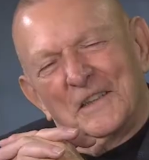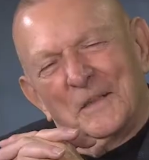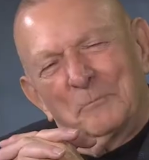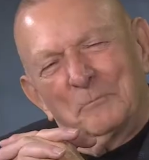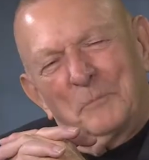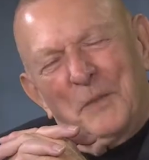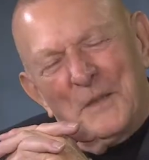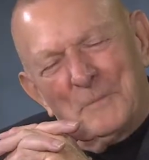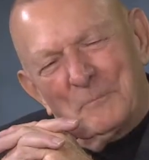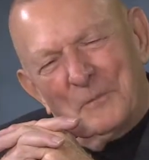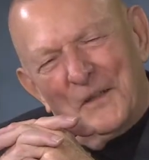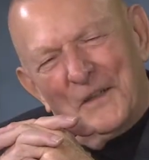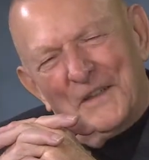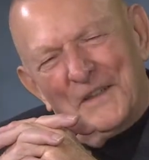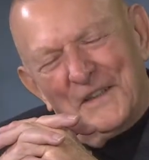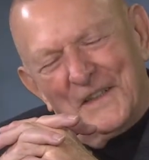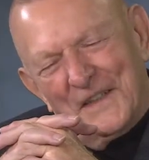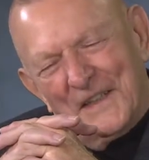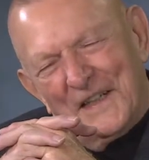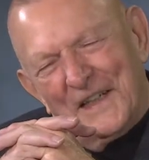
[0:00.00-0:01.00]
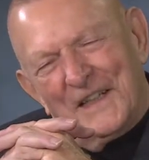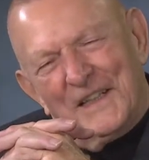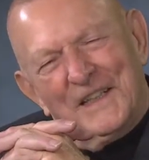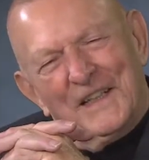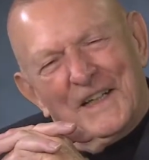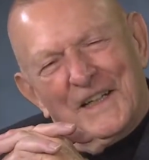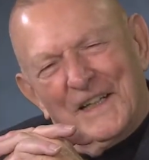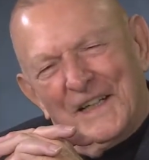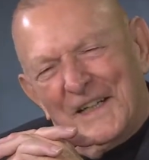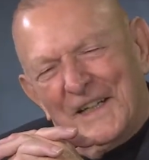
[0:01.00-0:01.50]
the people are
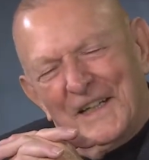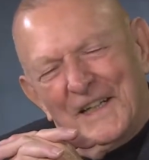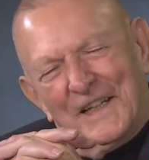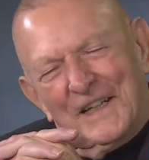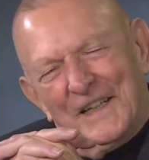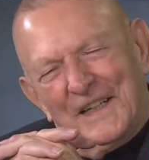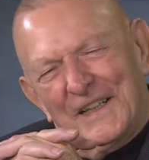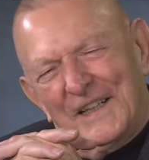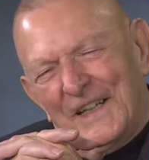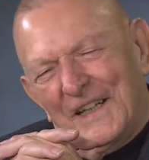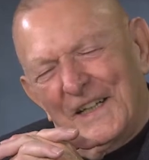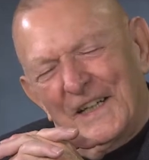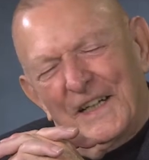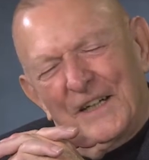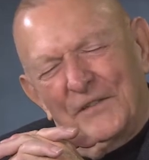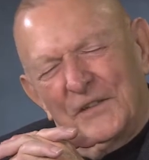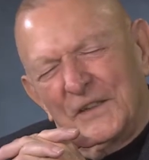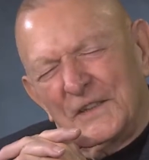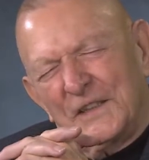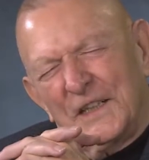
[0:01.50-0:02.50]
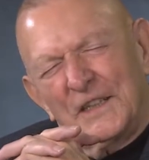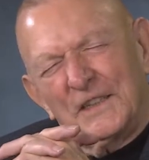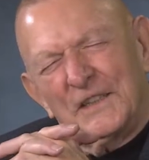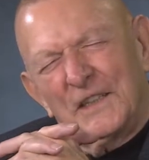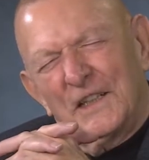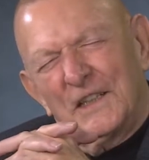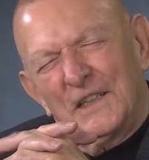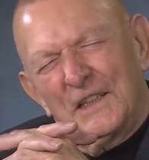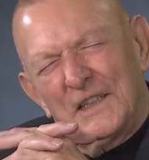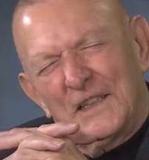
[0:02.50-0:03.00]
there, uh, everything
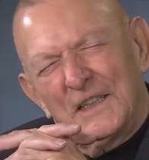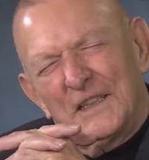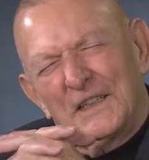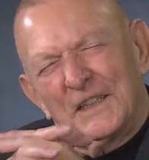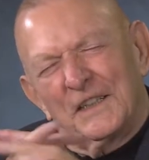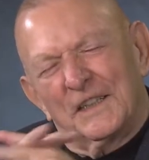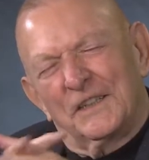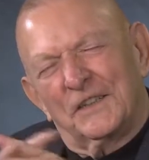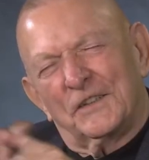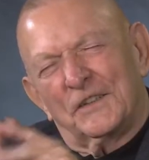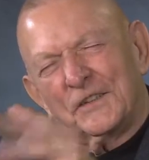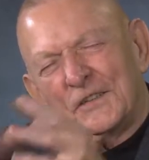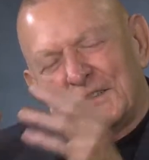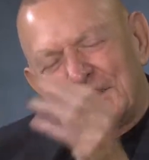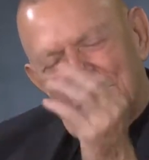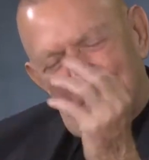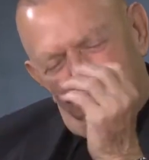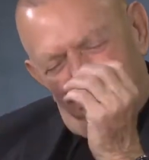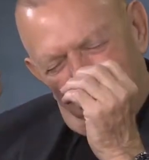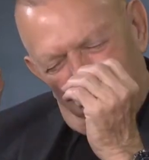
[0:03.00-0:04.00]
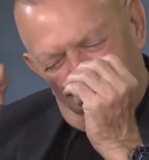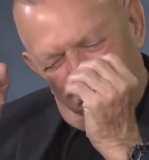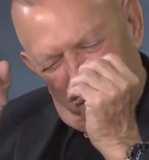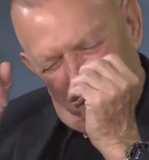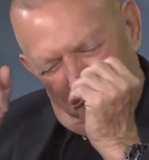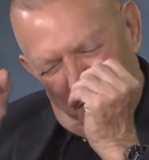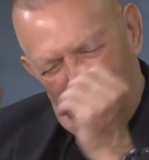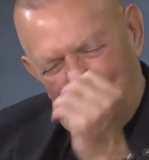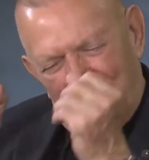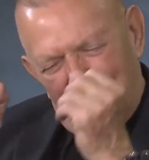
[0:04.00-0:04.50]
you need is is
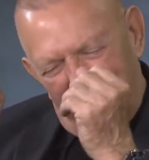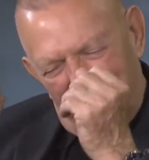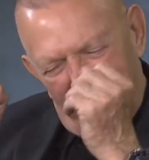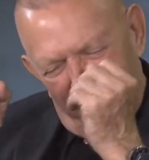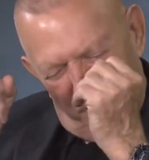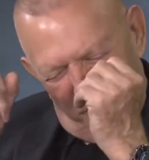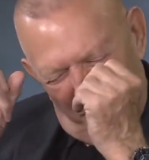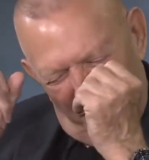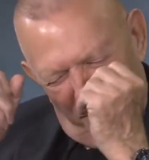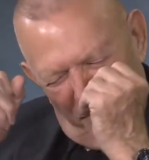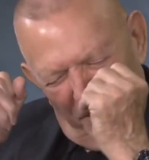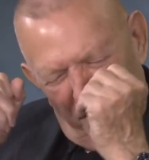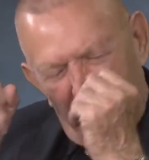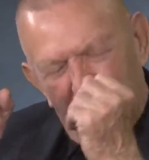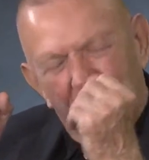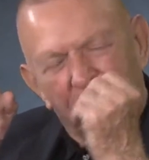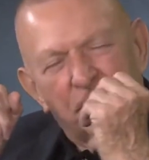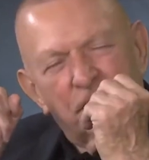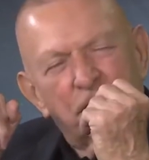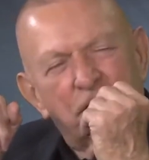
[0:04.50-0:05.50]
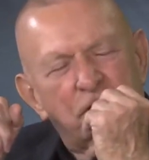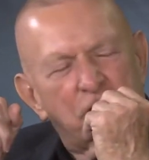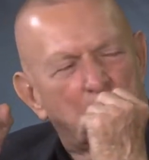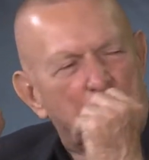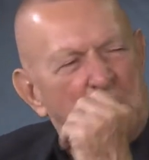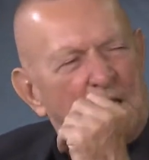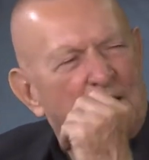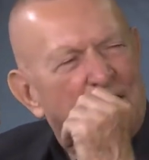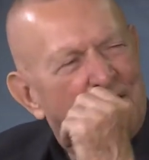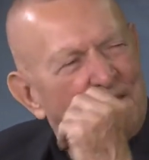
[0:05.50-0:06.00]
ready. What we need is
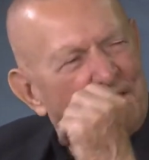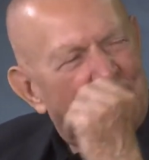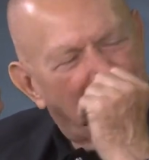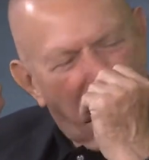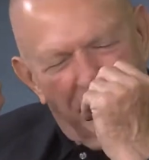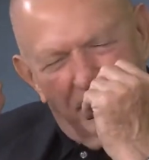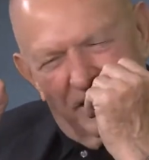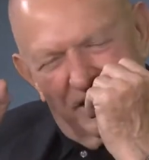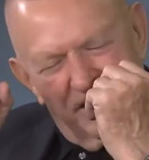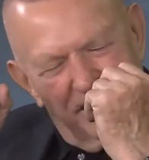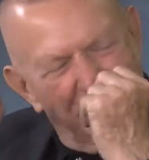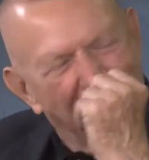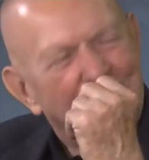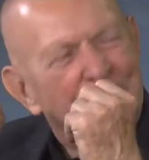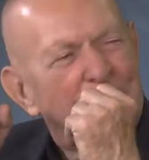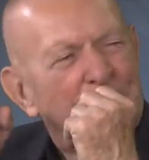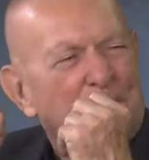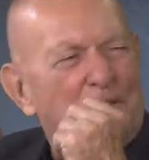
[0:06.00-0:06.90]
somebody to say, "Let's